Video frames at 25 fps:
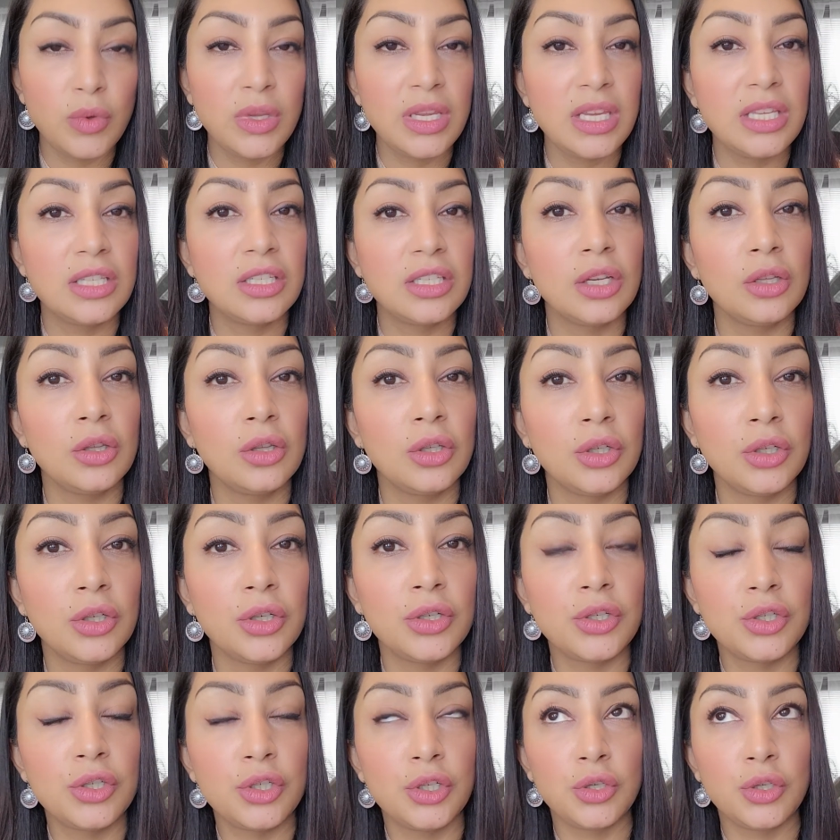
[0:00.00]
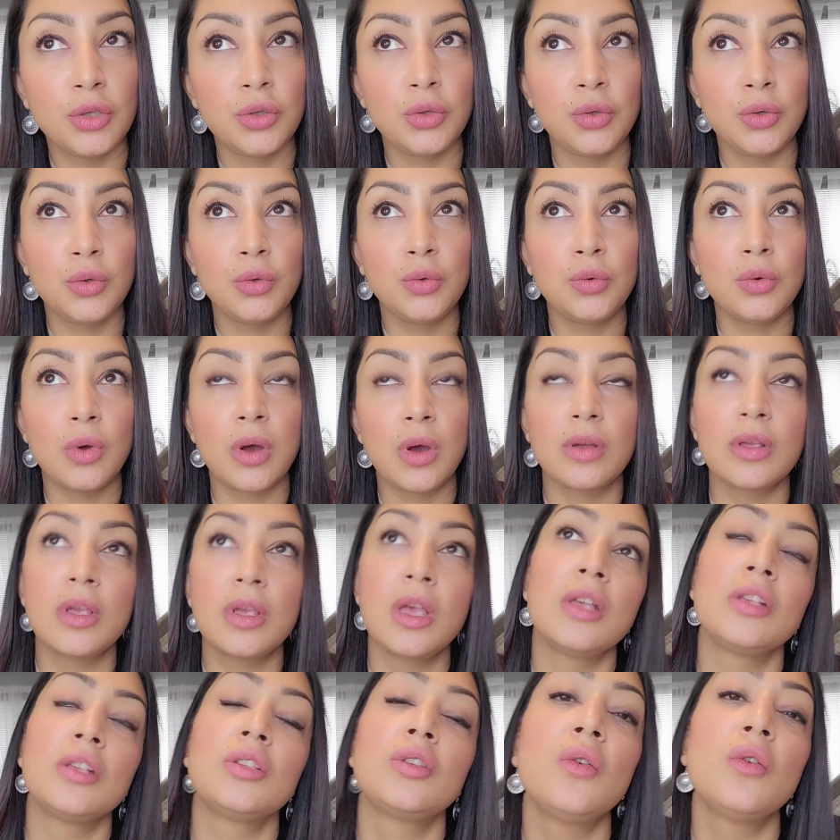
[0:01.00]
need to learn to,
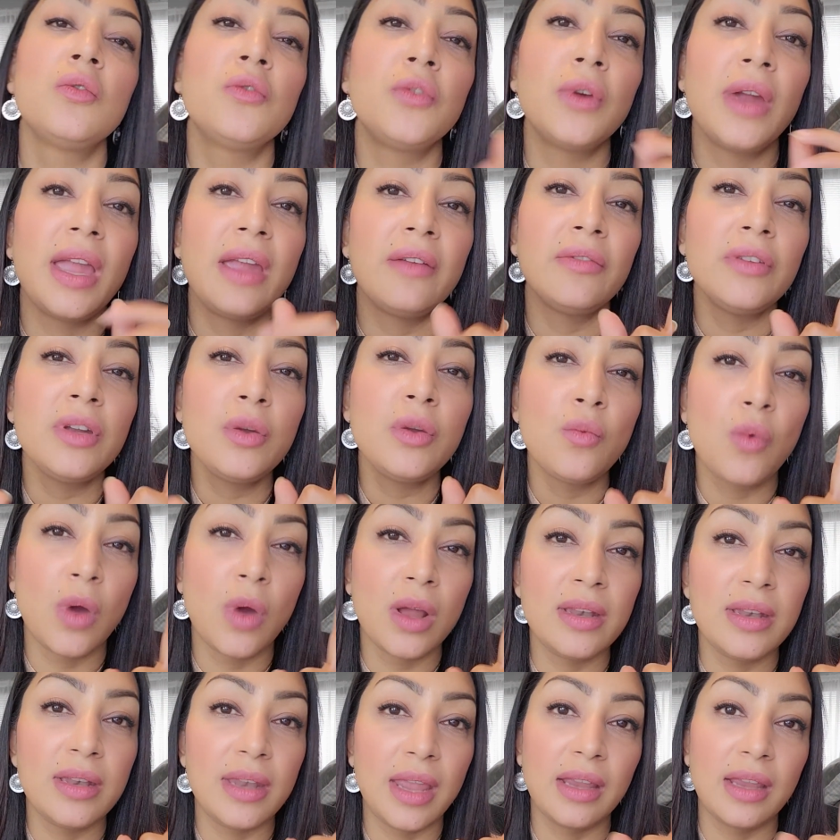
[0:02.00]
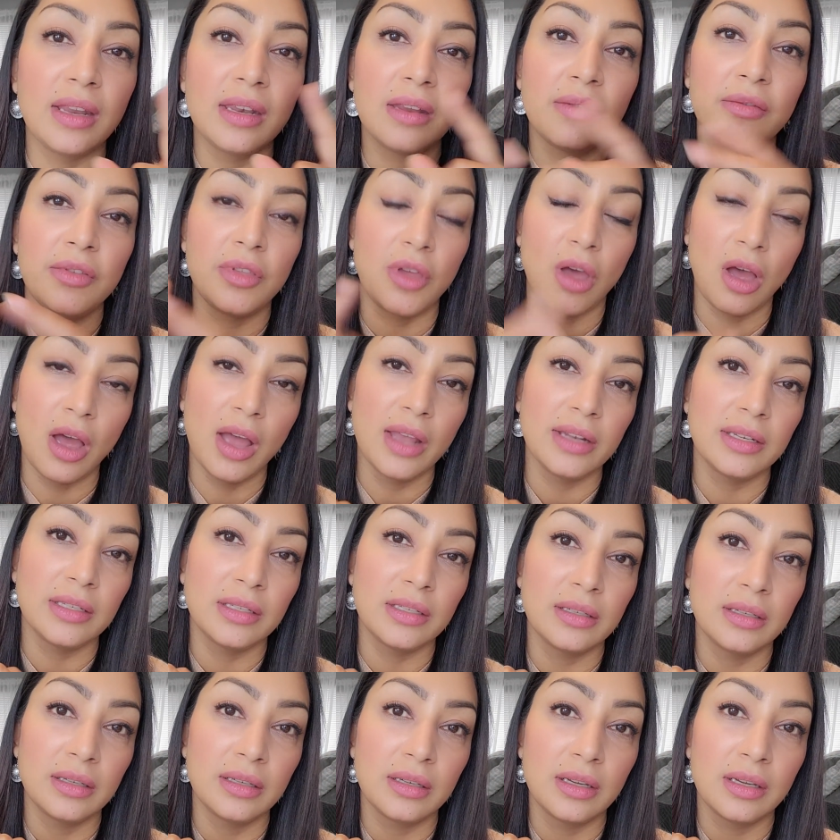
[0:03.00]
so for every one negative
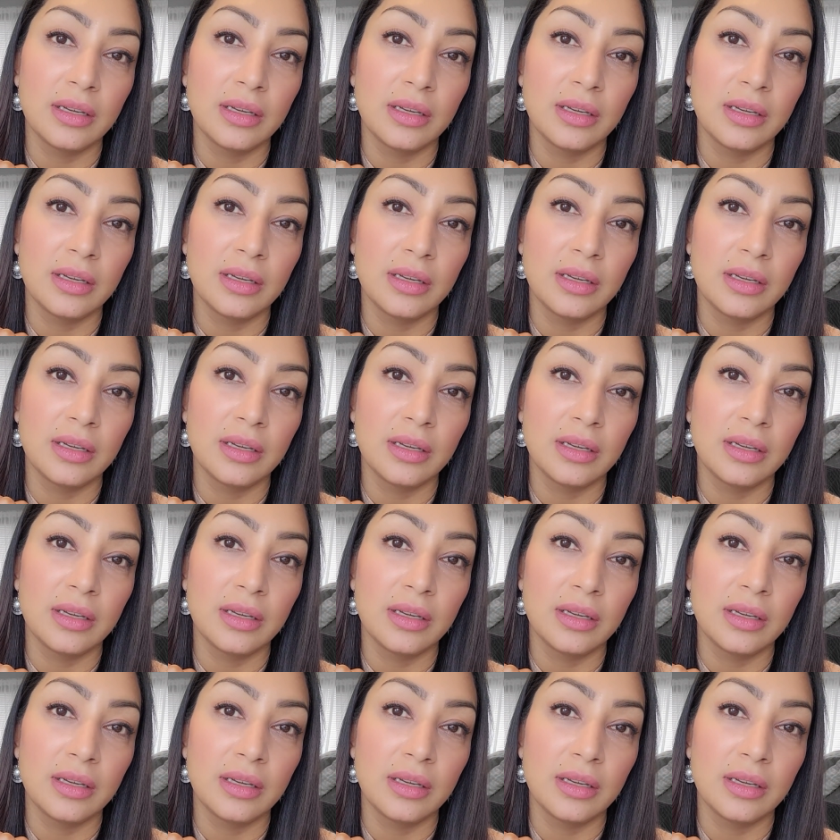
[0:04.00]
thought,